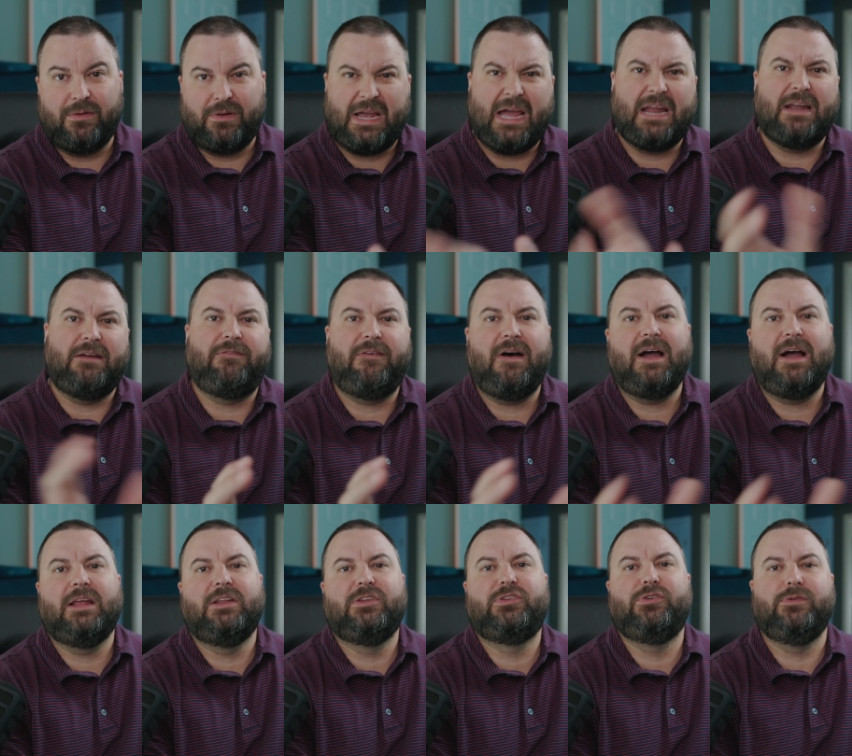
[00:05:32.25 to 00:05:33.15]
kind of
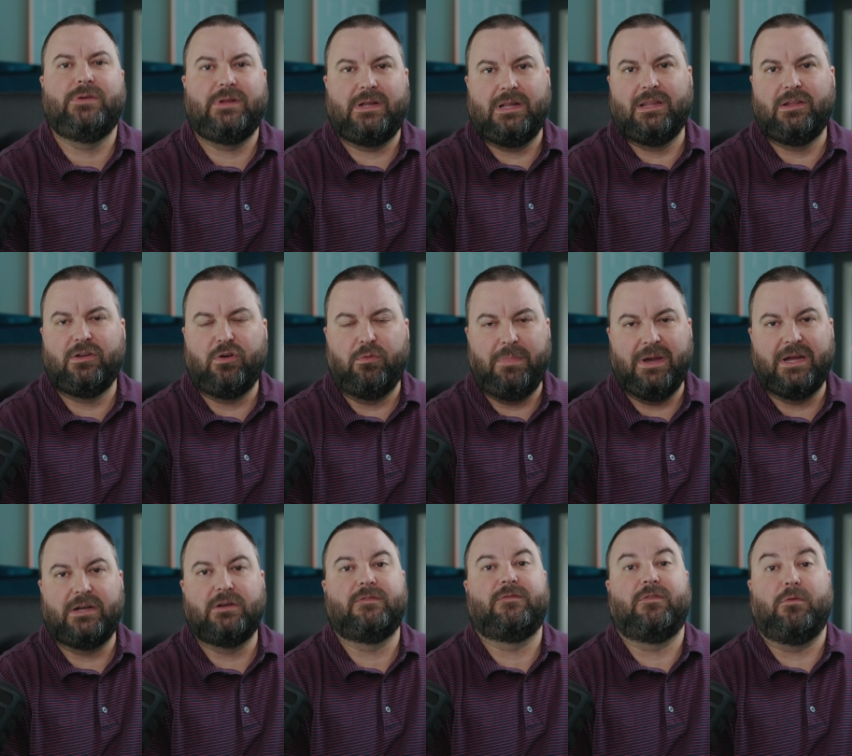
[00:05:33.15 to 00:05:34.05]
fine tune it a little
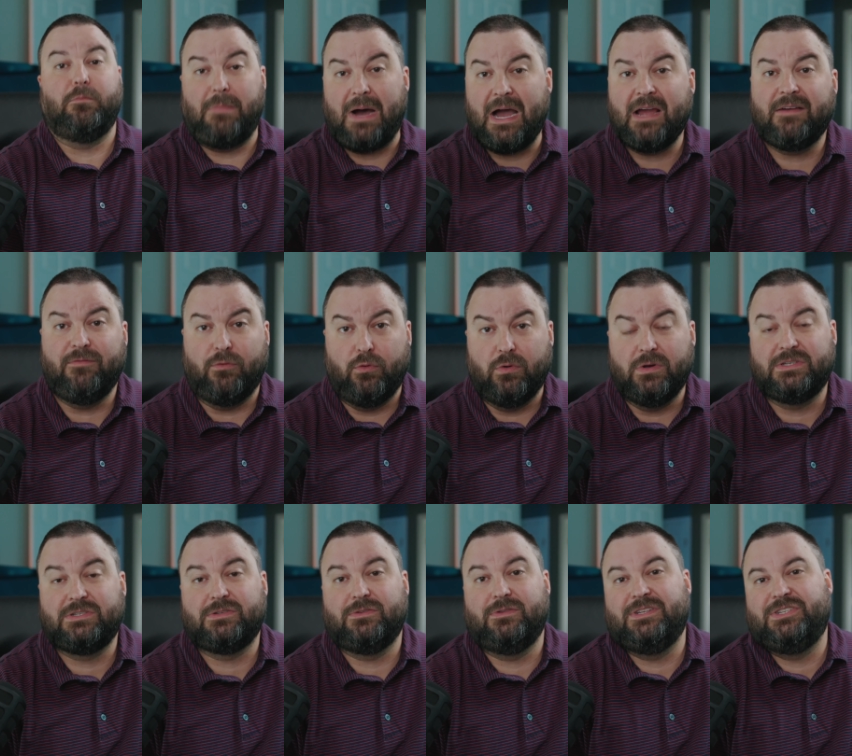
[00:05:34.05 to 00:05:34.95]
better for my
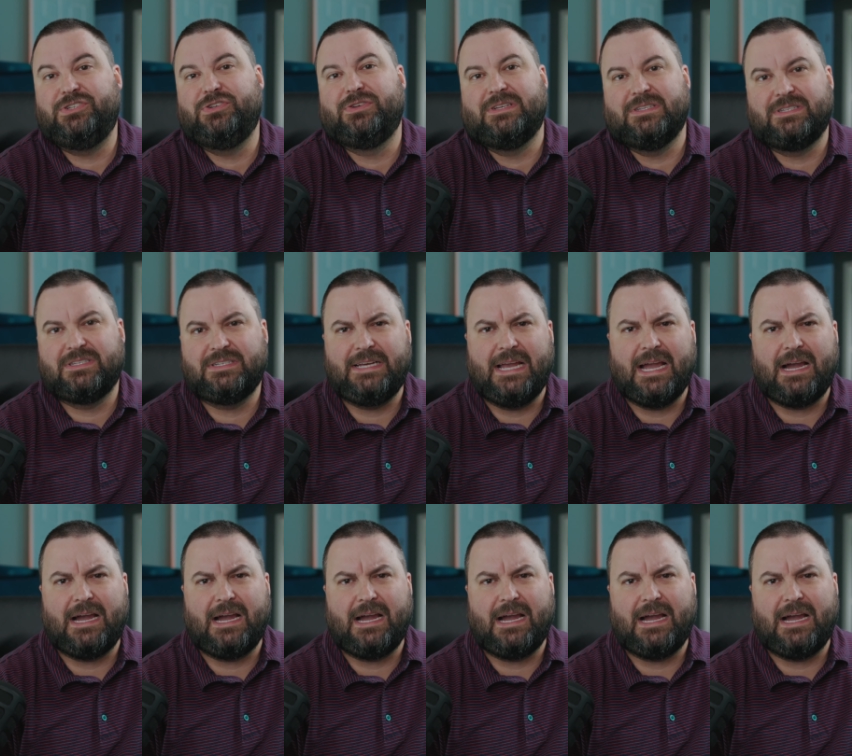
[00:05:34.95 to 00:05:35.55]
voice so that you can see